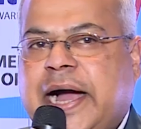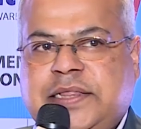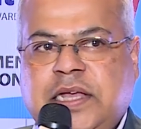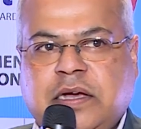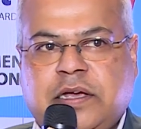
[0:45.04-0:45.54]
I
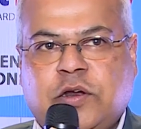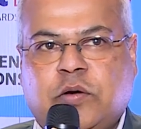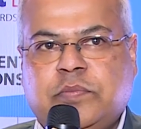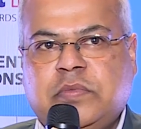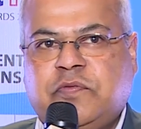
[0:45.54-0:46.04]
think
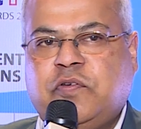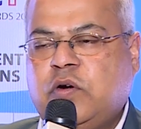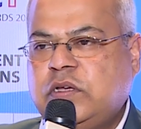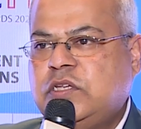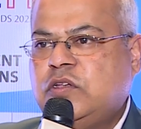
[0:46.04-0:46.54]
the
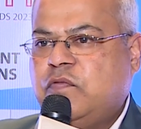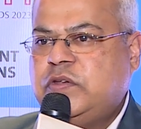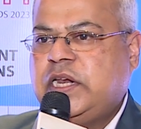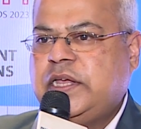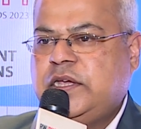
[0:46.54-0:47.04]
focus is
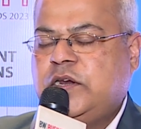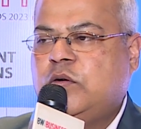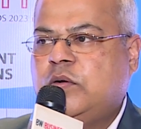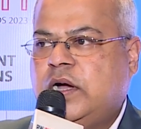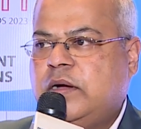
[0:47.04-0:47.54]
obviously
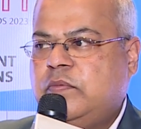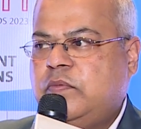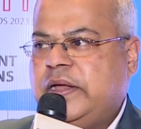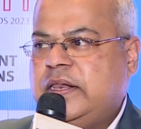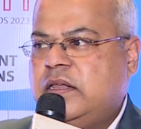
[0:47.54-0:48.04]

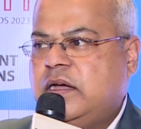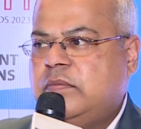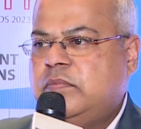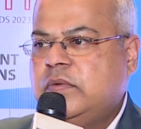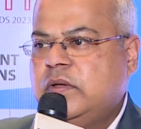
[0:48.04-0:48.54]

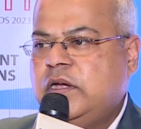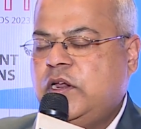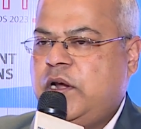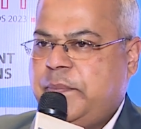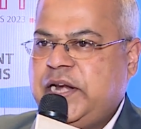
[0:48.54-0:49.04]

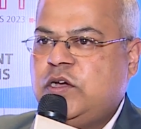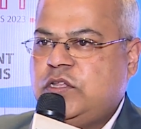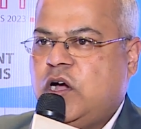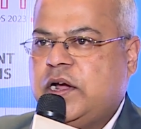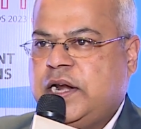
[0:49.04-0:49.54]
depending on
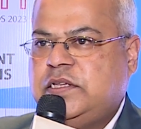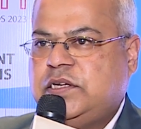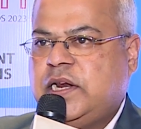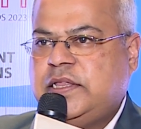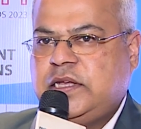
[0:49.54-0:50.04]
the
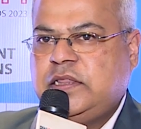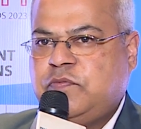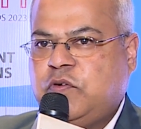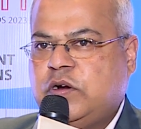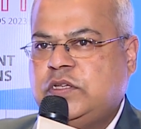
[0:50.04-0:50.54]
organization, I think the
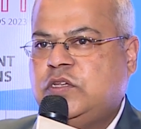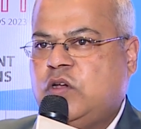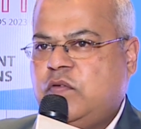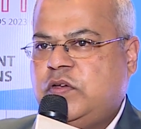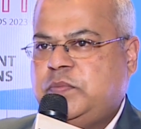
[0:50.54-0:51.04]
focus has
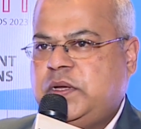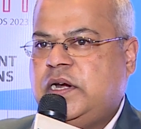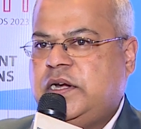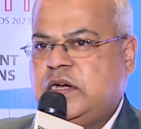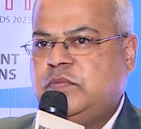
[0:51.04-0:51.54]
always been
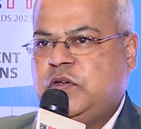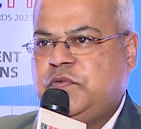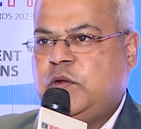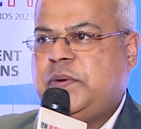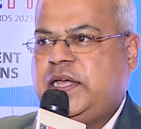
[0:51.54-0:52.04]
in terms of
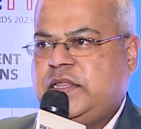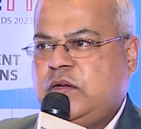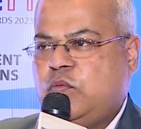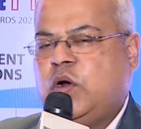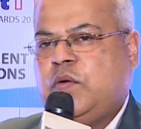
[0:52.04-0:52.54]
but I
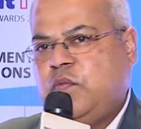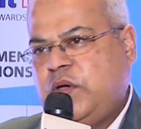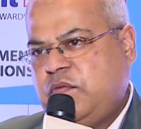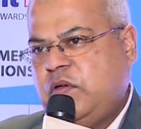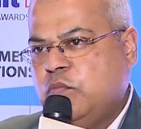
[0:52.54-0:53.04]
think where
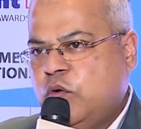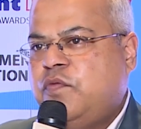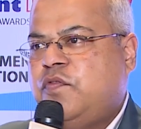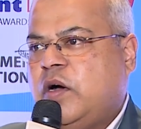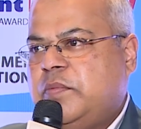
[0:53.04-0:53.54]
we
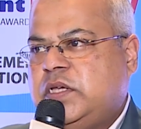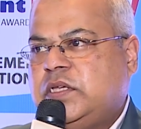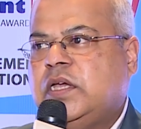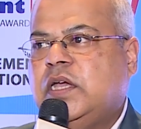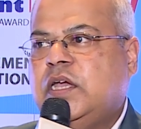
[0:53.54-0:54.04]
moved from is